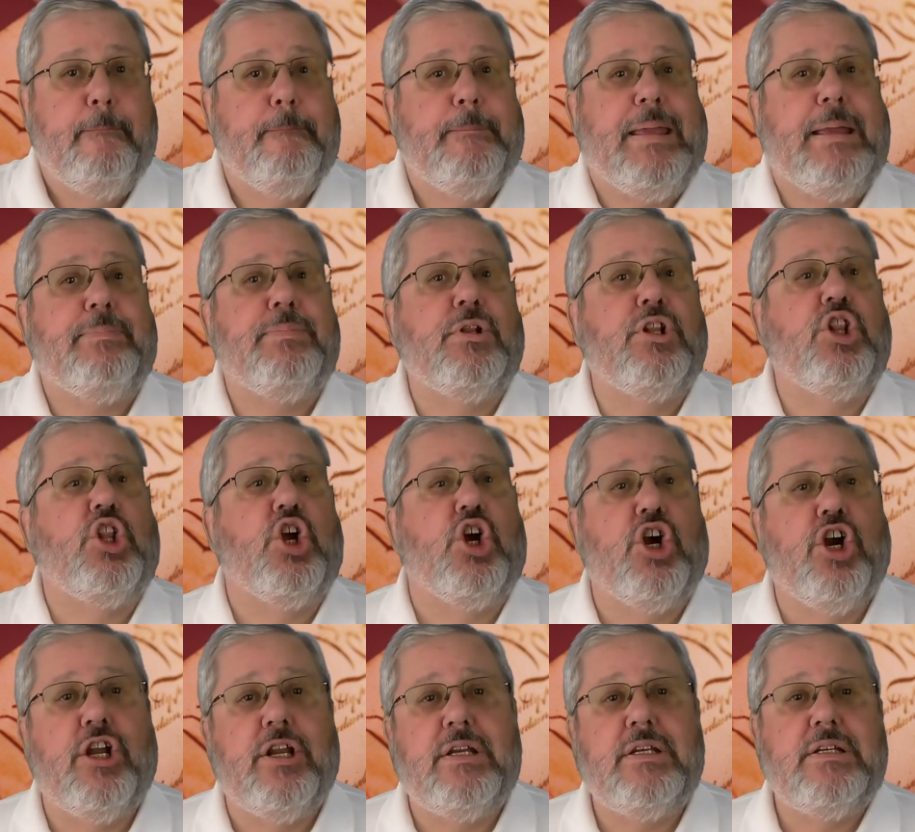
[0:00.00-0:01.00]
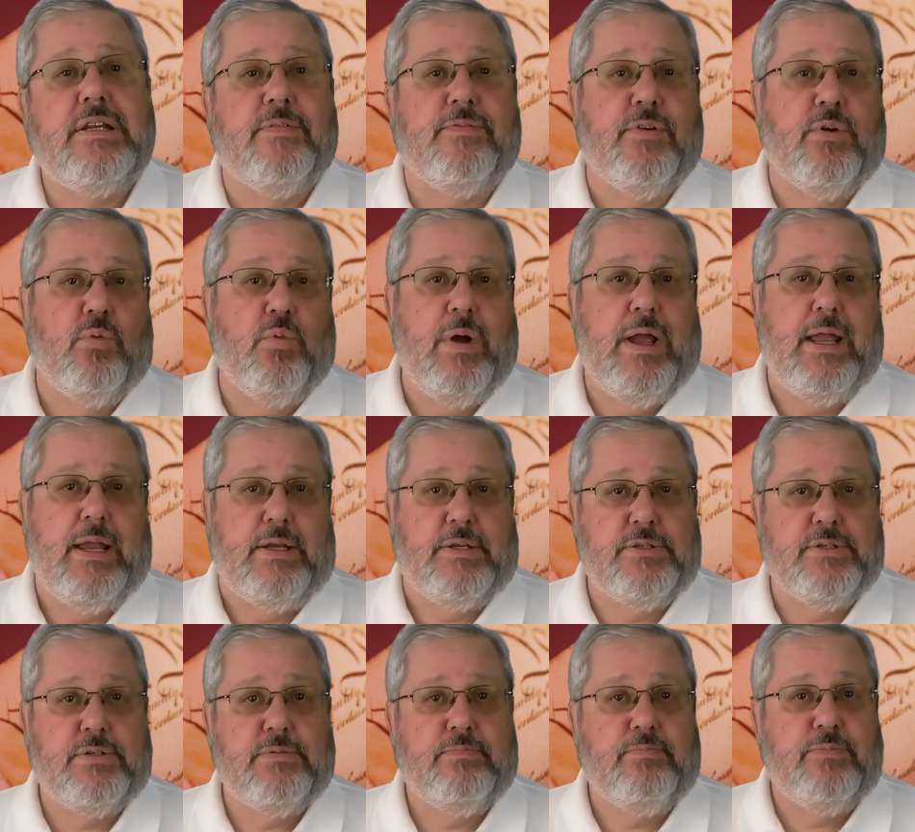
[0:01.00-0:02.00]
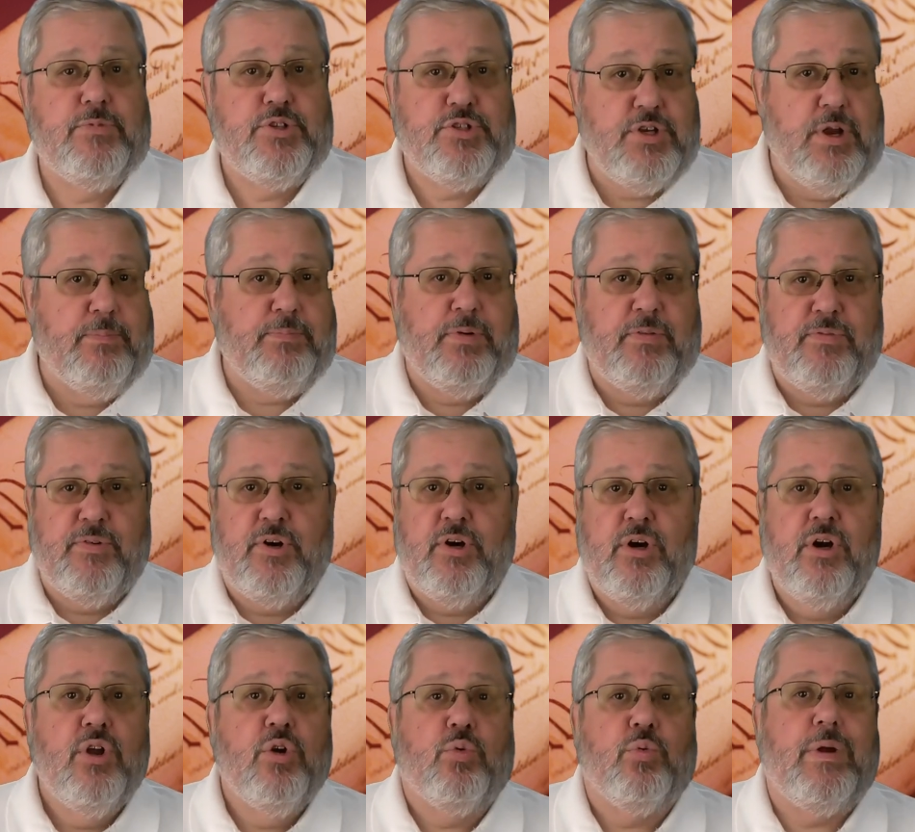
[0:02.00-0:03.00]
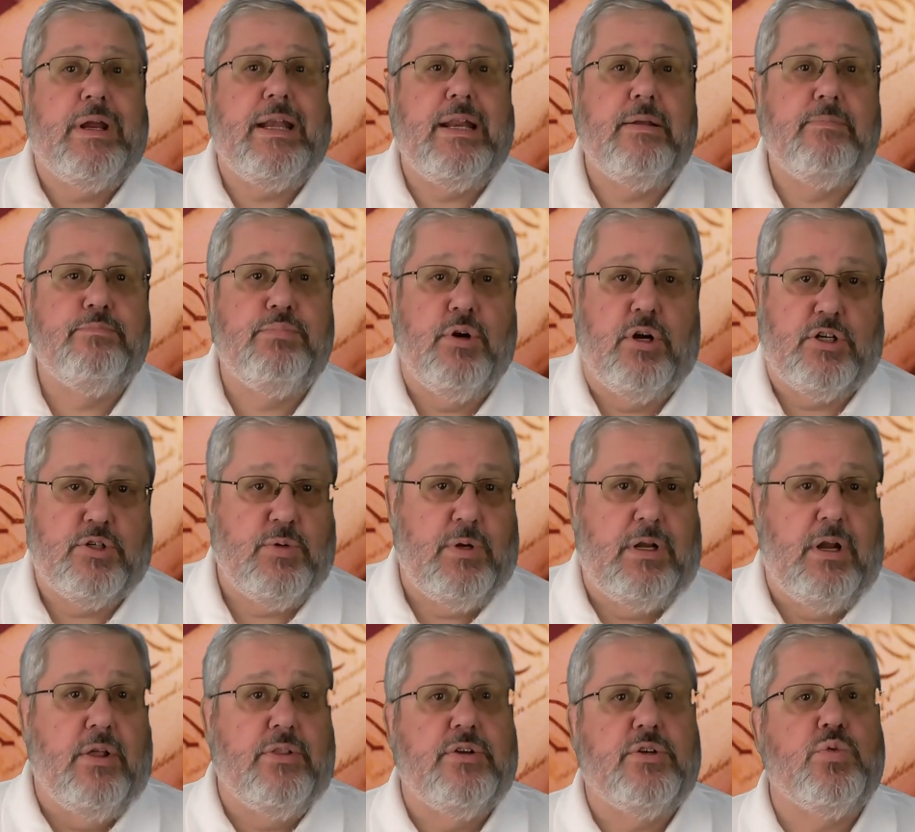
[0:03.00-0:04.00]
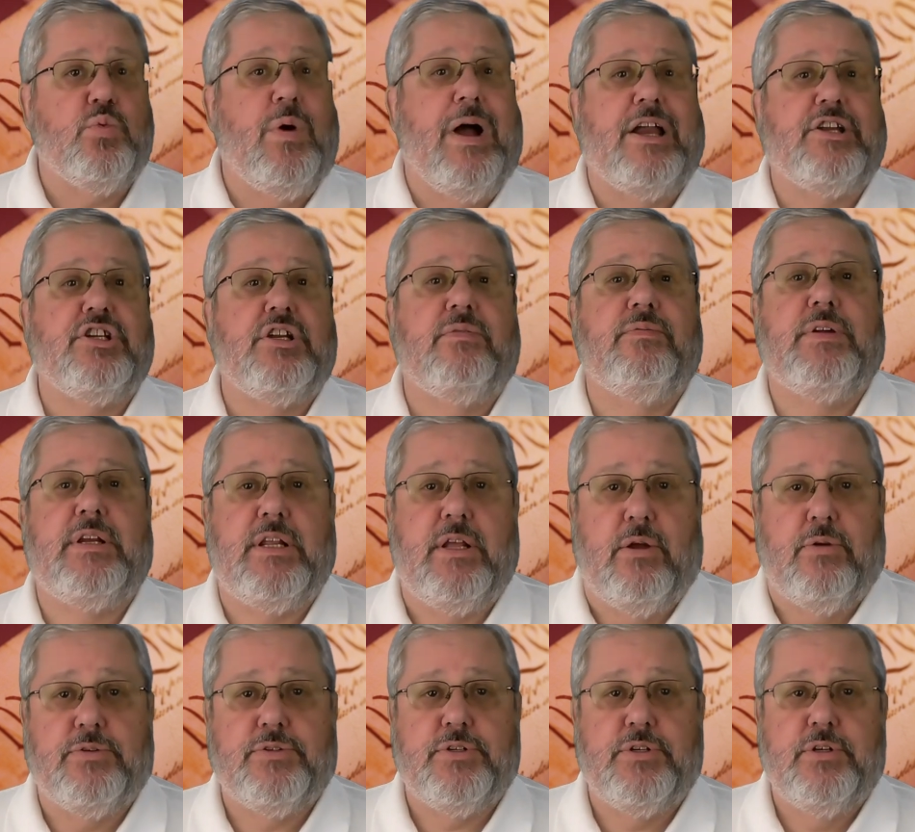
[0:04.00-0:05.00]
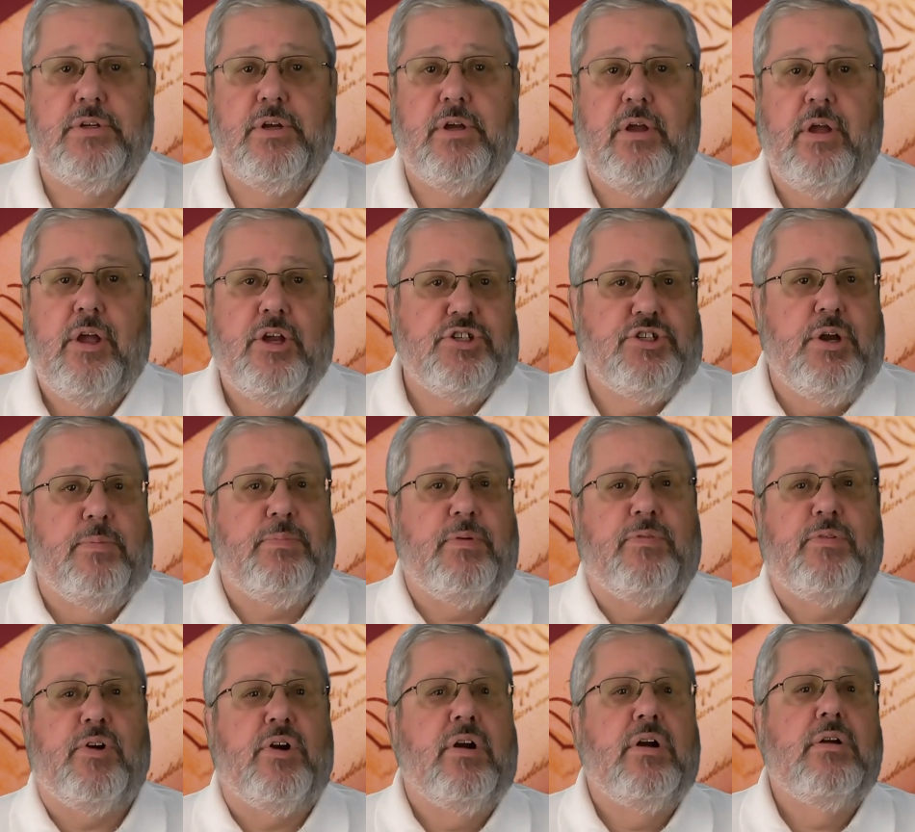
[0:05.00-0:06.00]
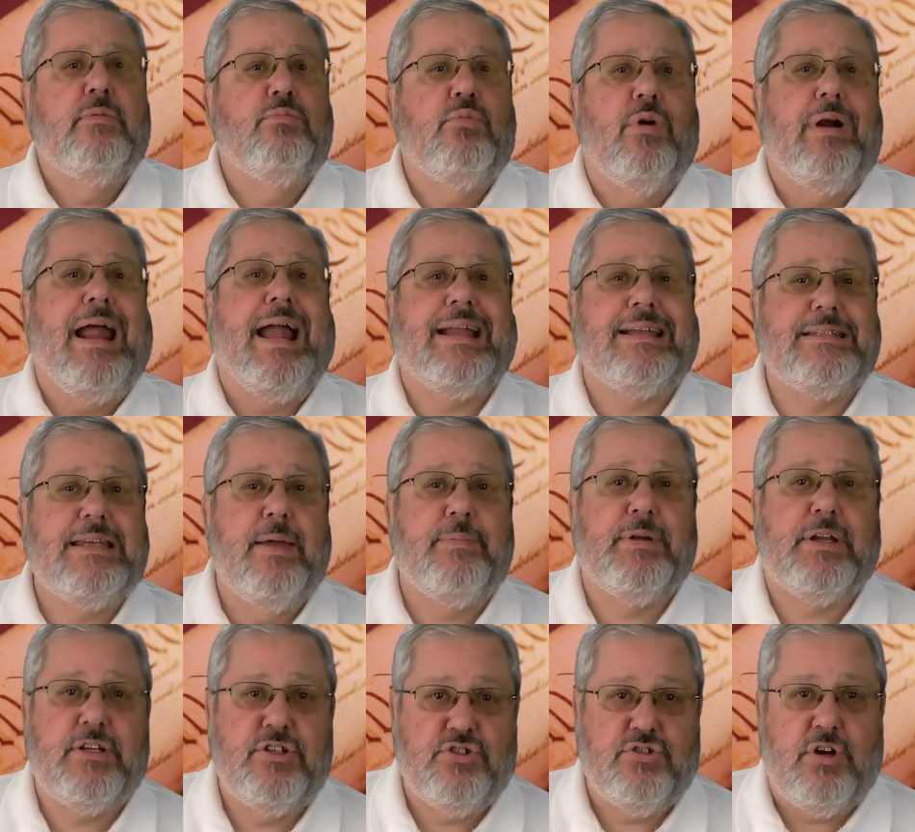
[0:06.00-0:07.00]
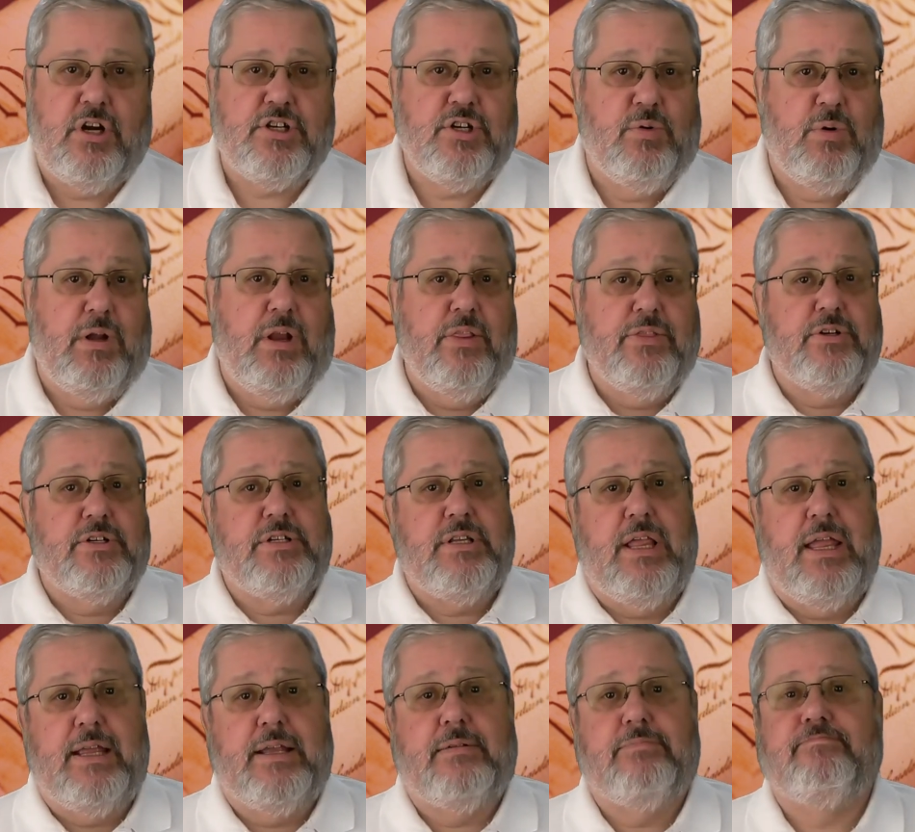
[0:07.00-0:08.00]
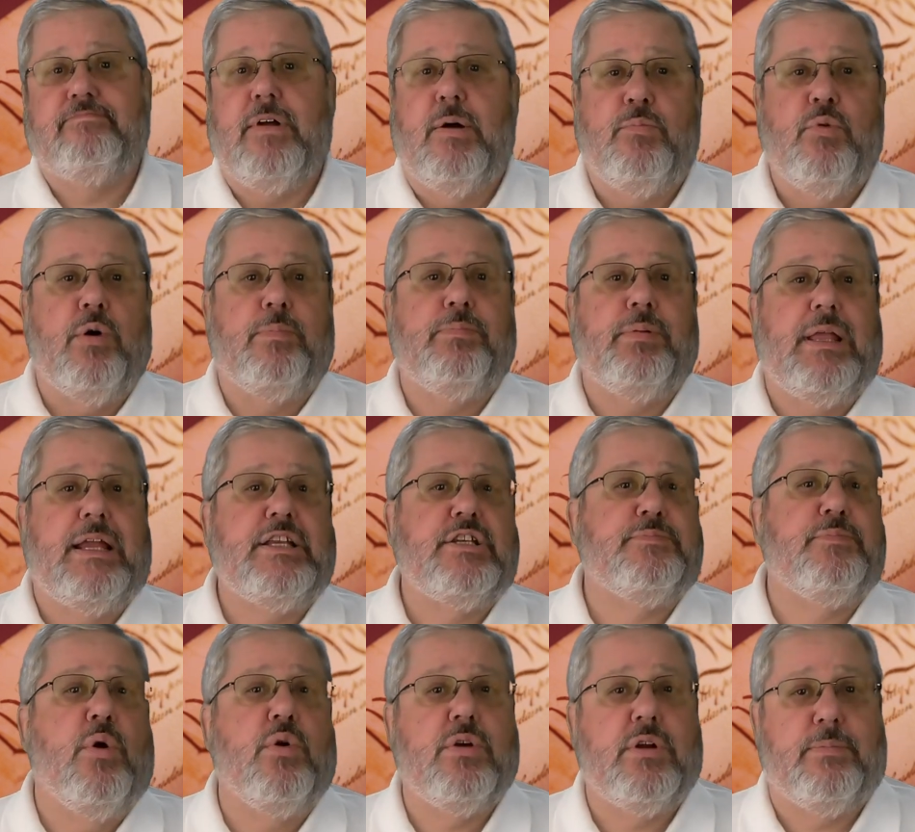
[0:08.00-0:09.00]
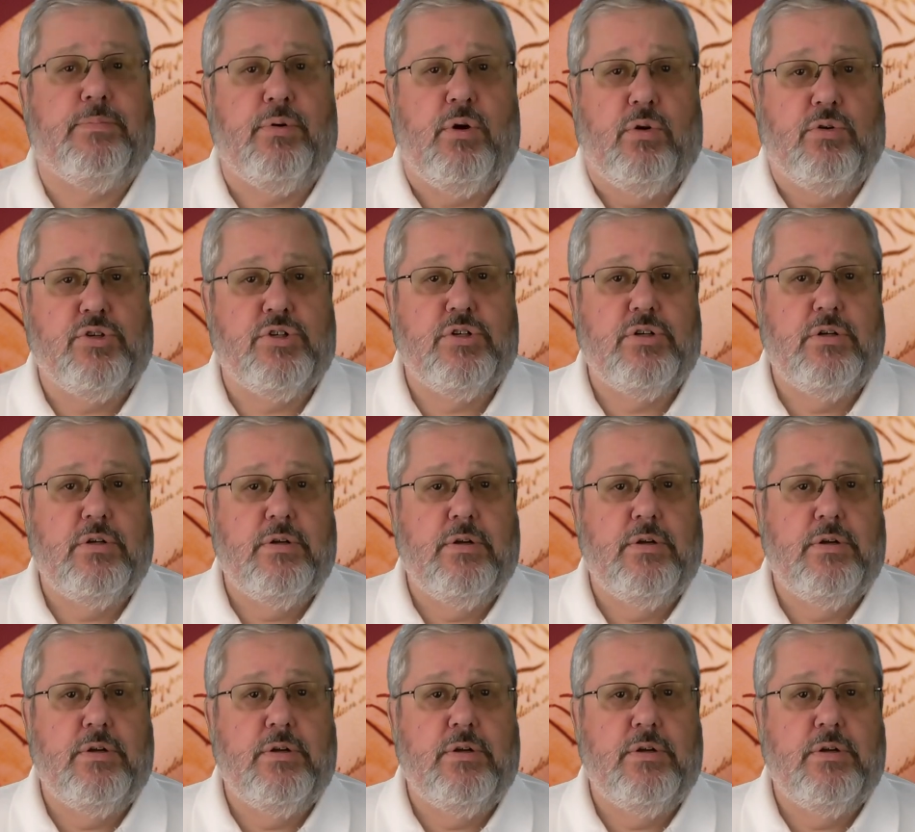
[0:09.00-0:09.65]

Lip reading: People learn in different ways. Some prefer reading books while others watching videos. Some prefer more academic instruction while others like a more plain-spoken approach.